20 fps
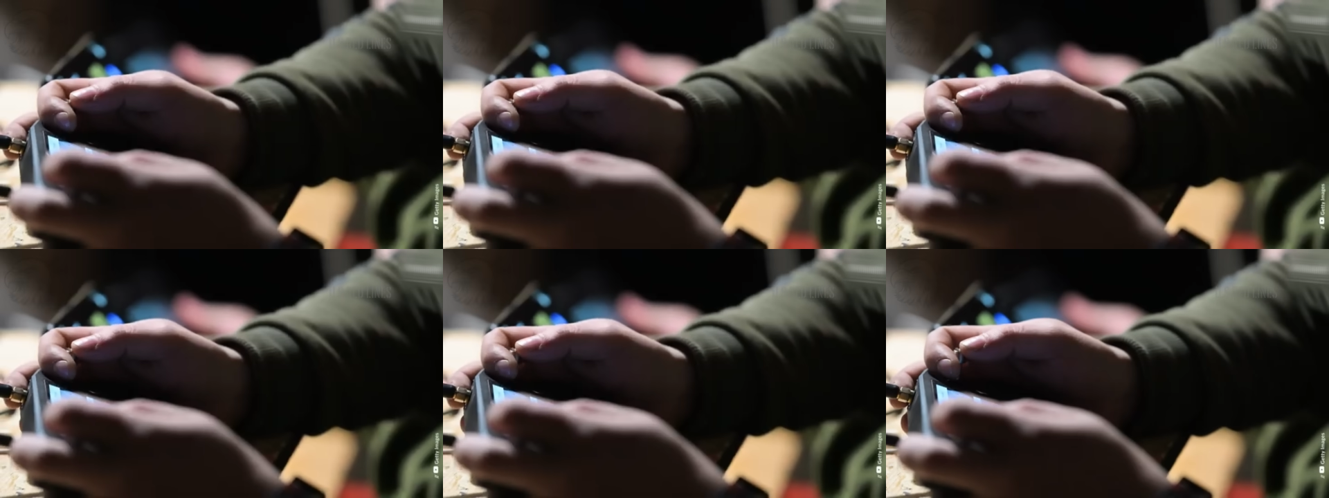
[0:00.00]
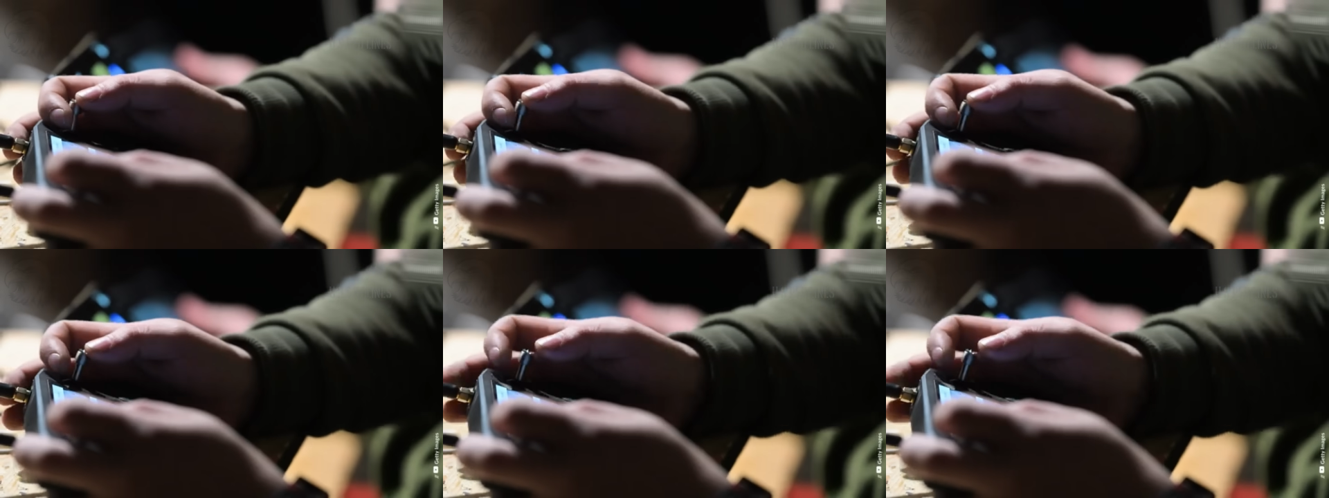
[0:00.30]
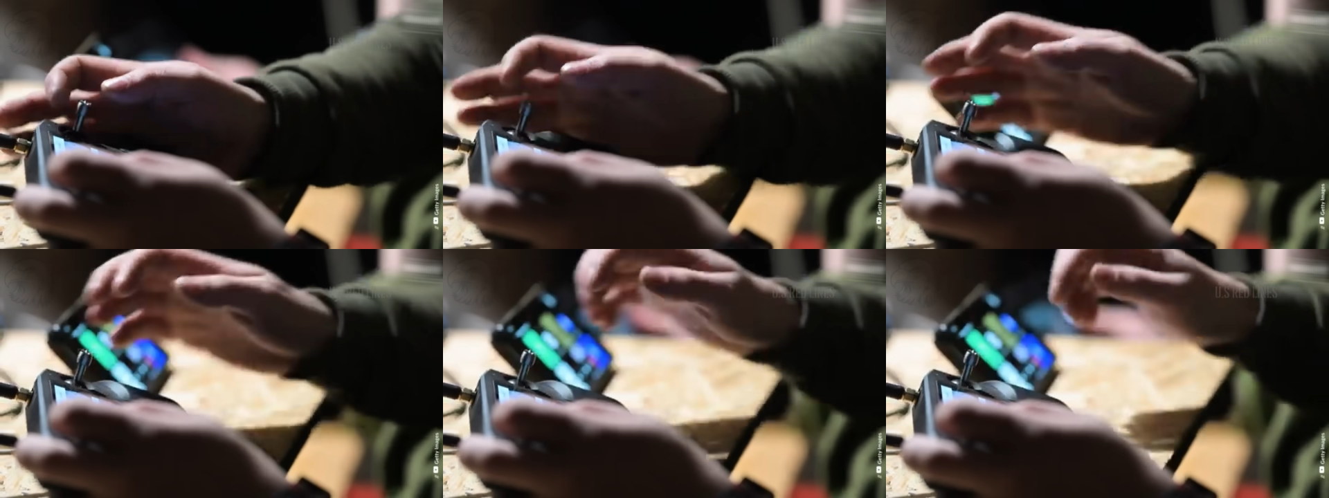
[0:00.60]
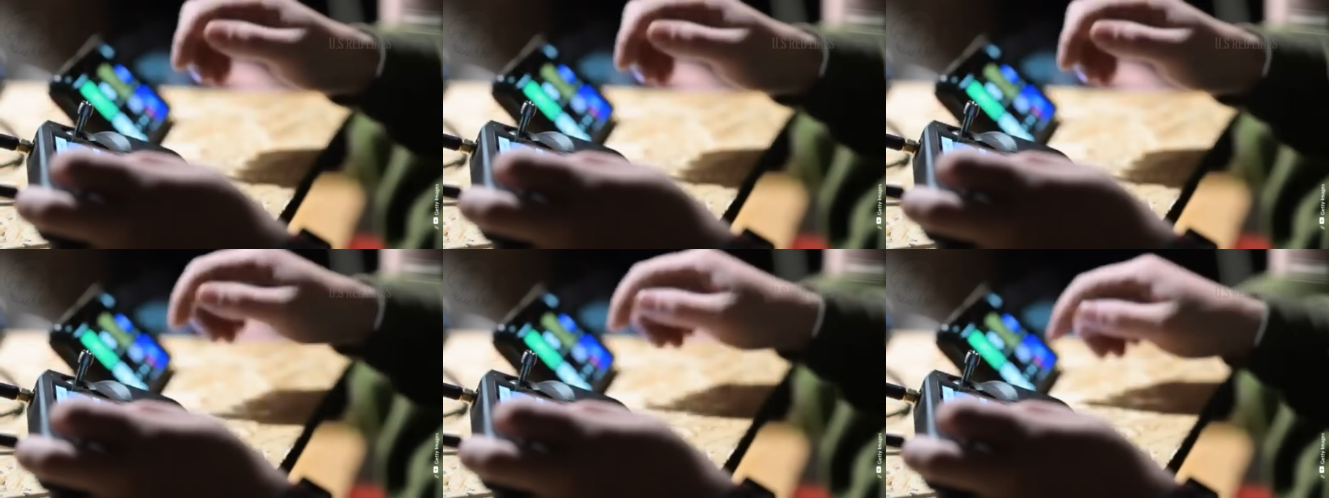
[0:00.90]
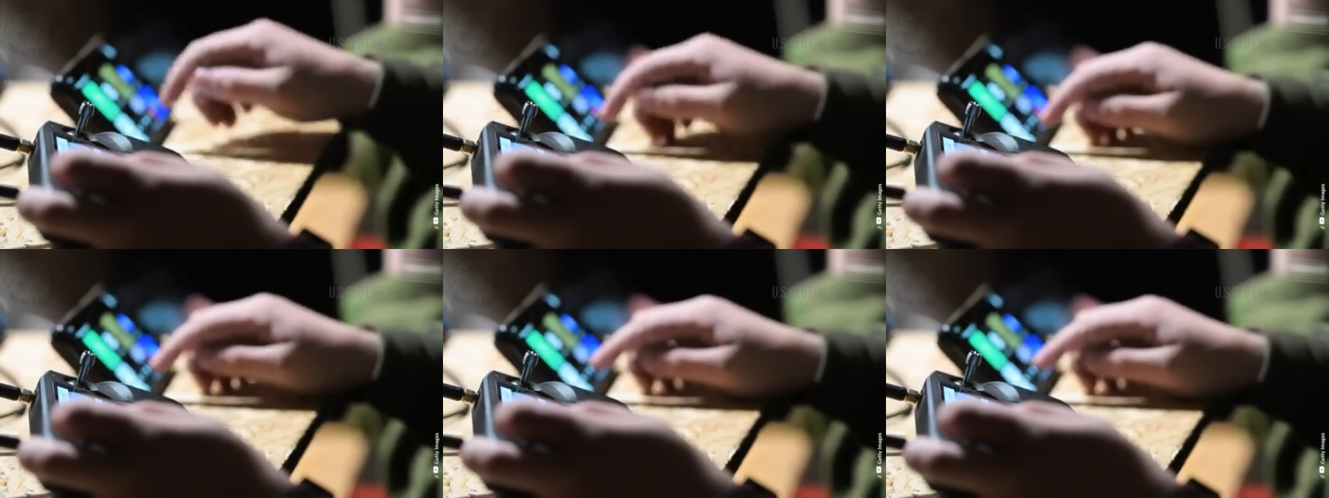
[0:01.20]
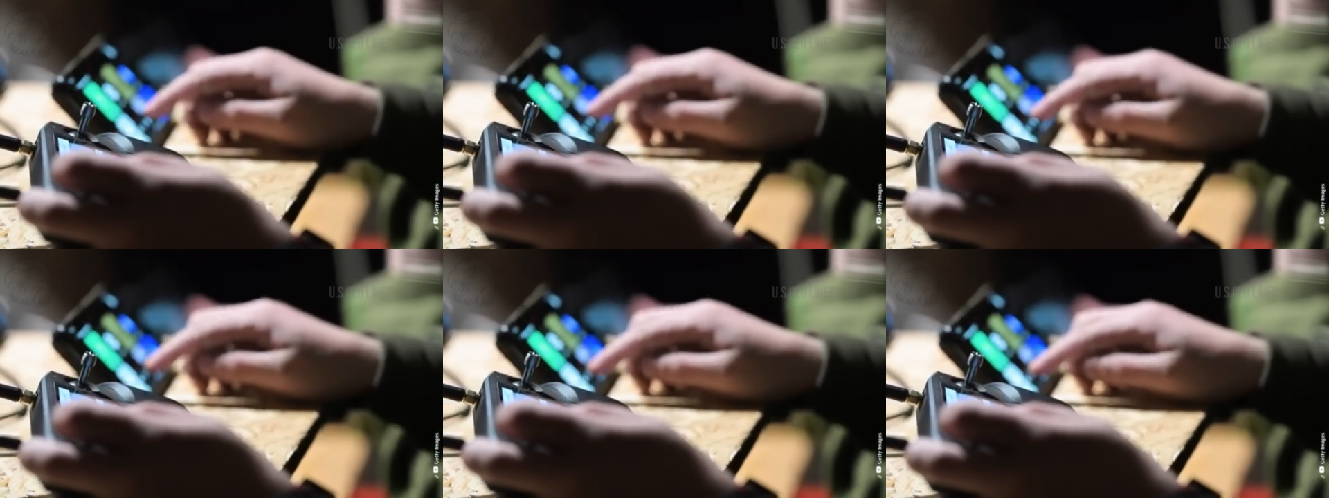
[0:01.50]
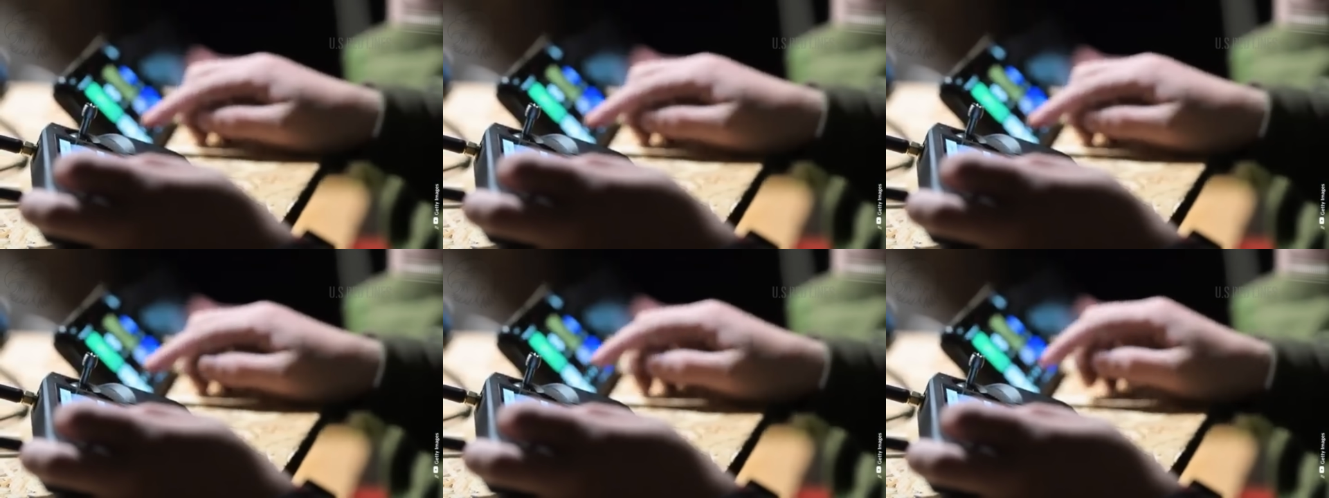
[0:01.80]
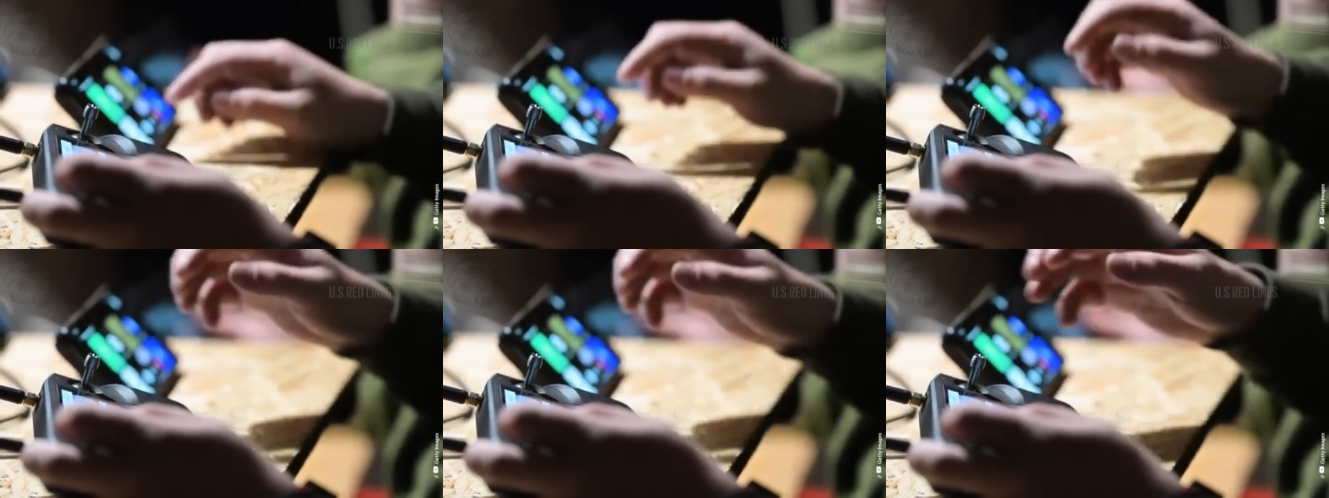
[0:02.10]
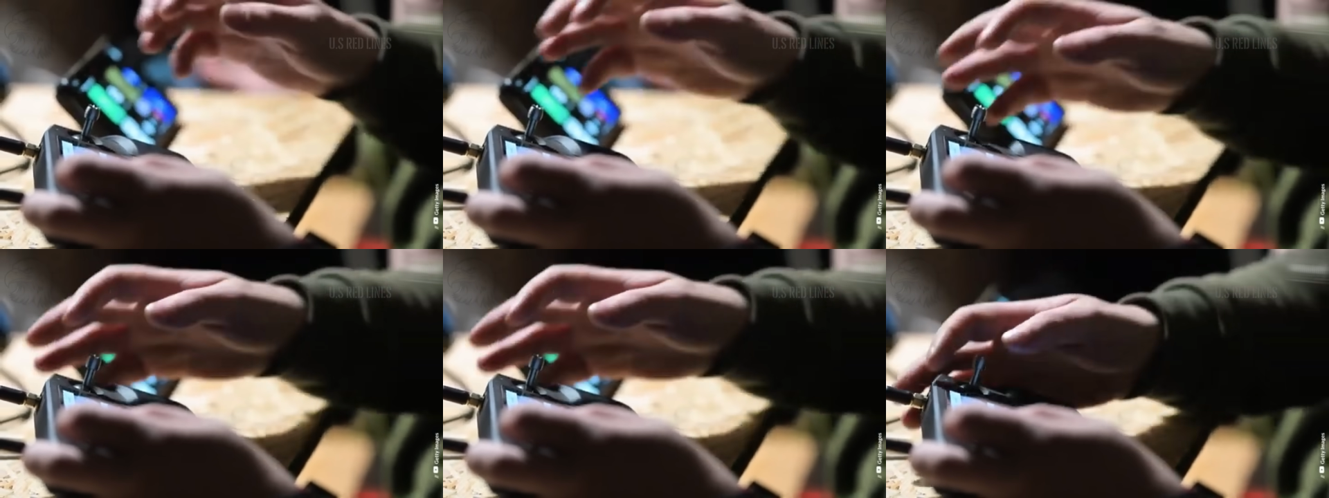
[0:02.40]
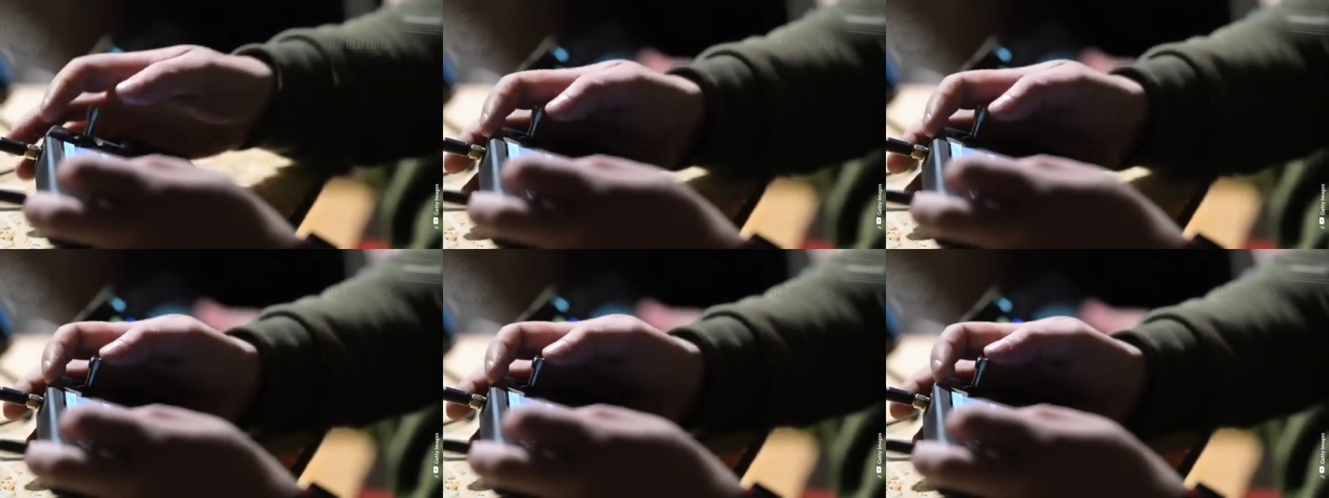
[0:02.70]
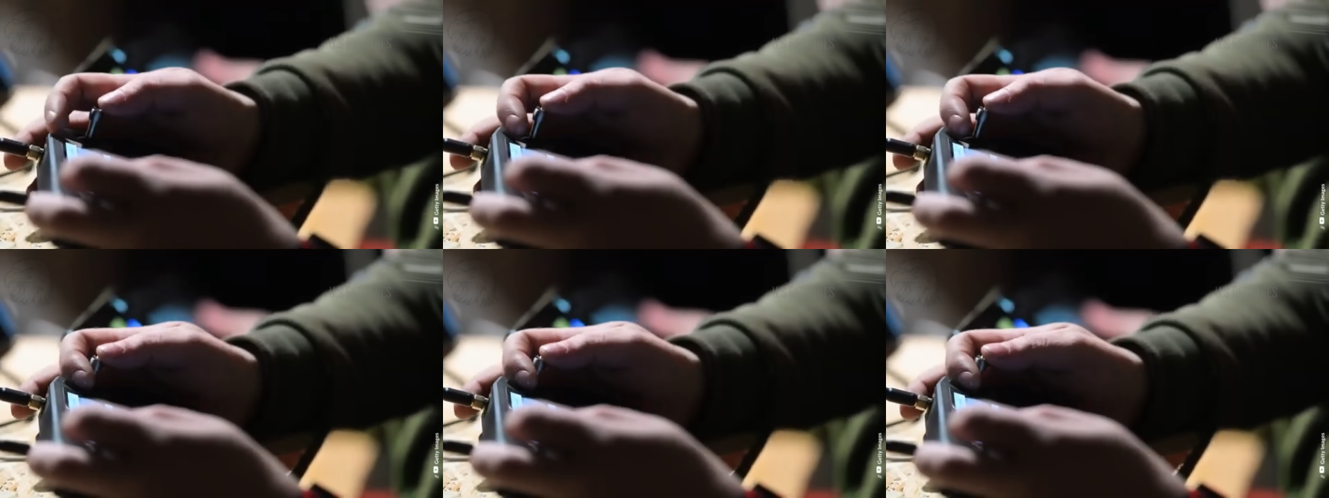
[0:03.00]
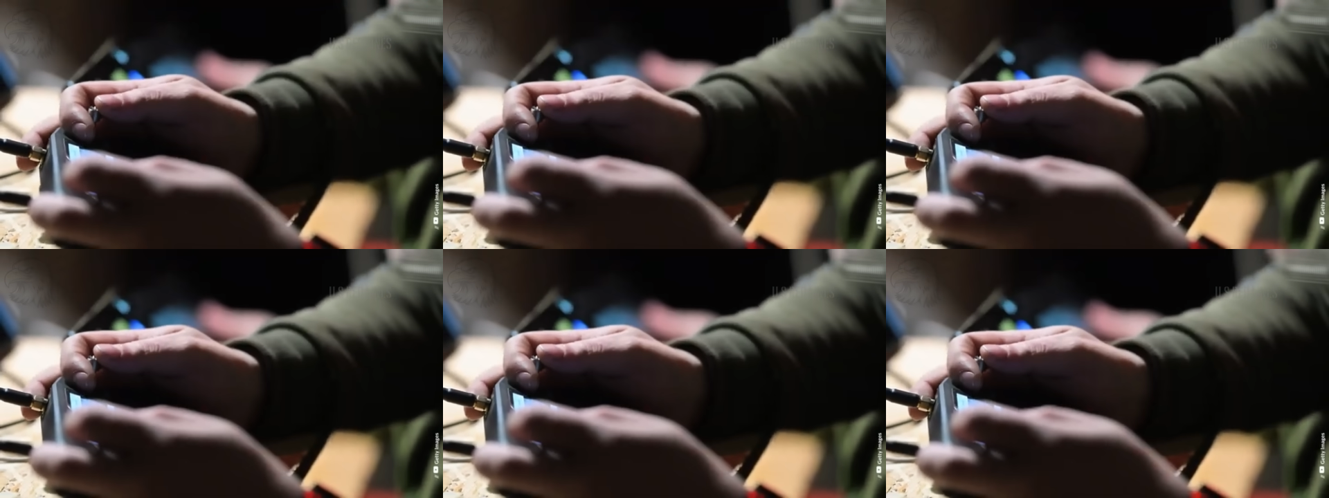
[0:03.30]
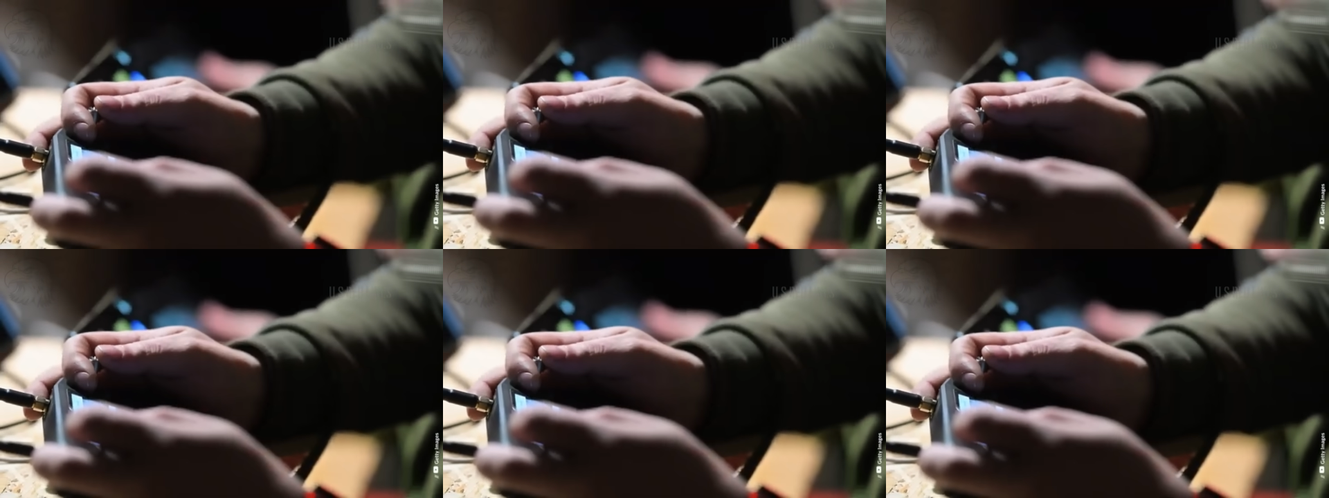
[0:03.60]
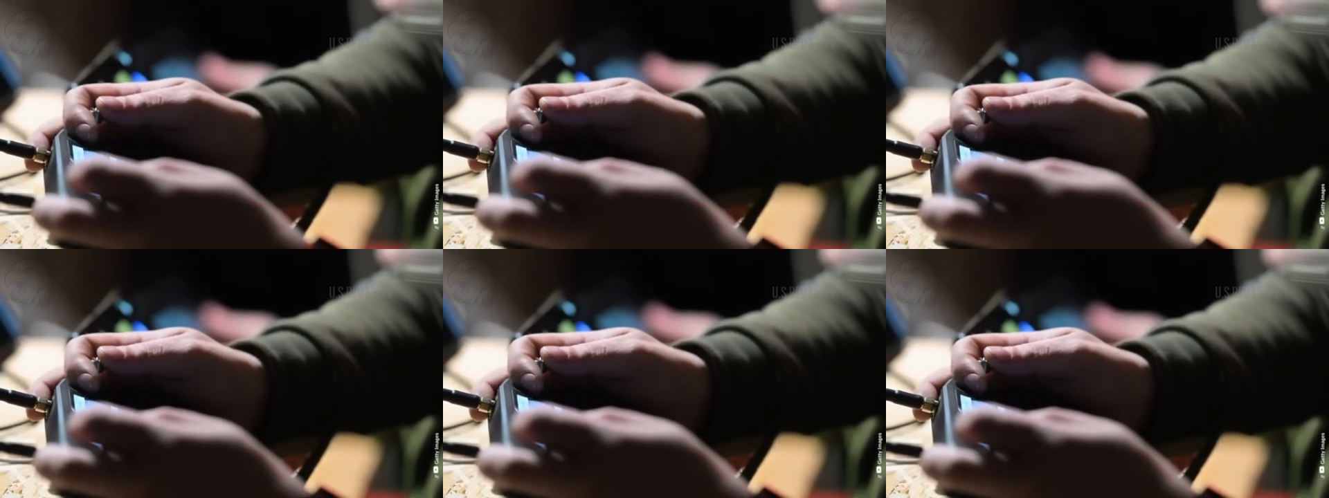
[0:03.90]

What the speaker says: (no speaker visible)